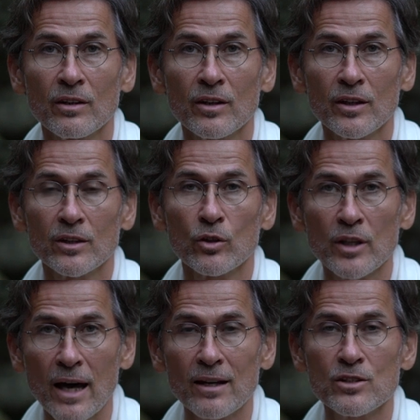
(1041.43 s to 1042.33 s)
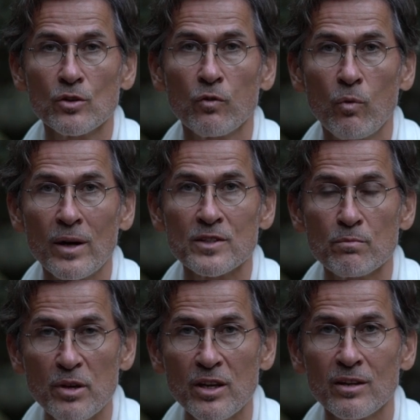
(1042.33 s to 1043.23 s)
The totality of one's
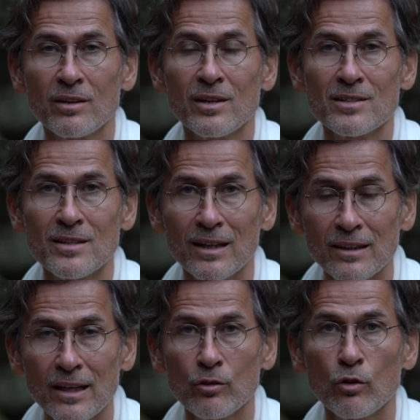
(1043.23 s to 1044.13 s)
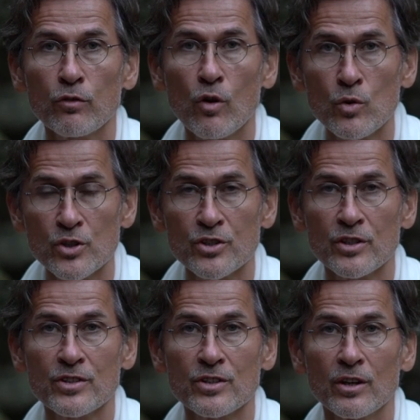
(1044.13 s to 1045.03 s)
being is that level of
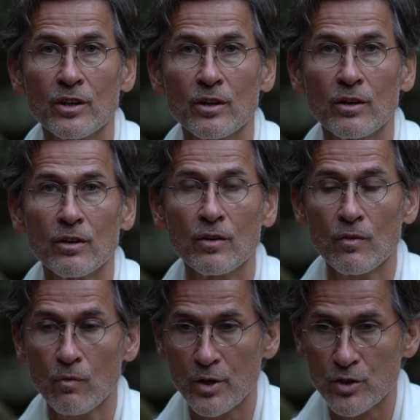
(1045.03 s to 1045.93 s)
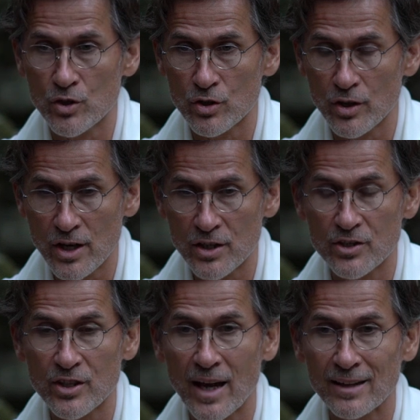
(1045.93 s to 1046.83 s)
consciousness which
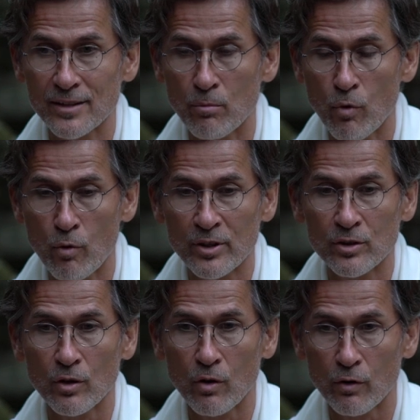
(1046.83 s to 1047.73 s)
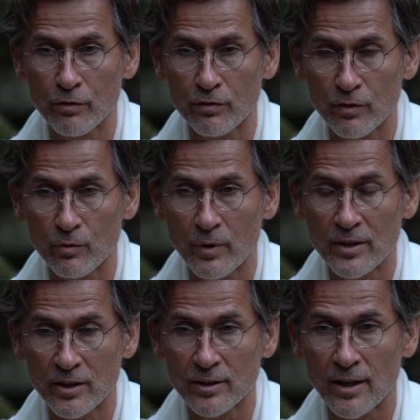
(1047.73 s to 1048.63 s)
is at the moment of
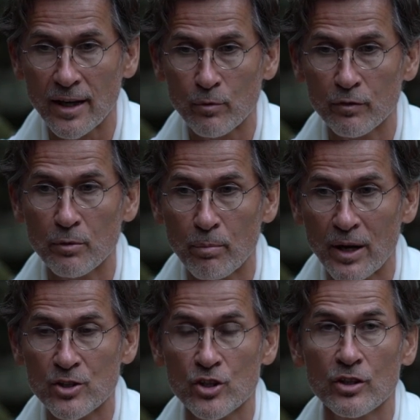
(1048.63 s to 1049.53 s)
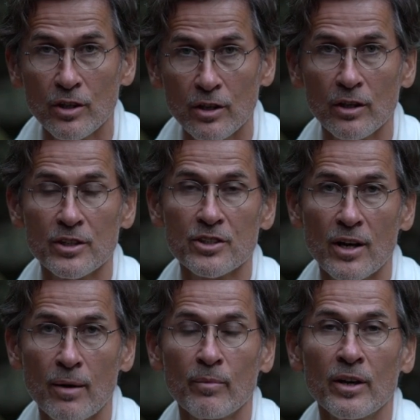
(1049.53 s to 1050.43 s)
when the time of departure has
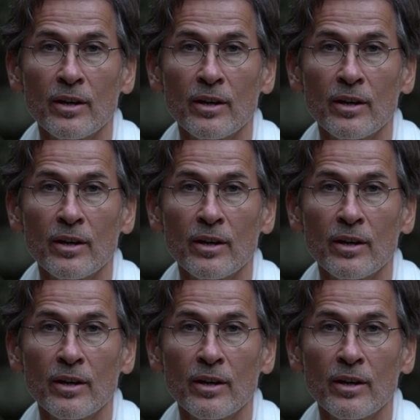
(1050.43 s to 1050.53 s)
come.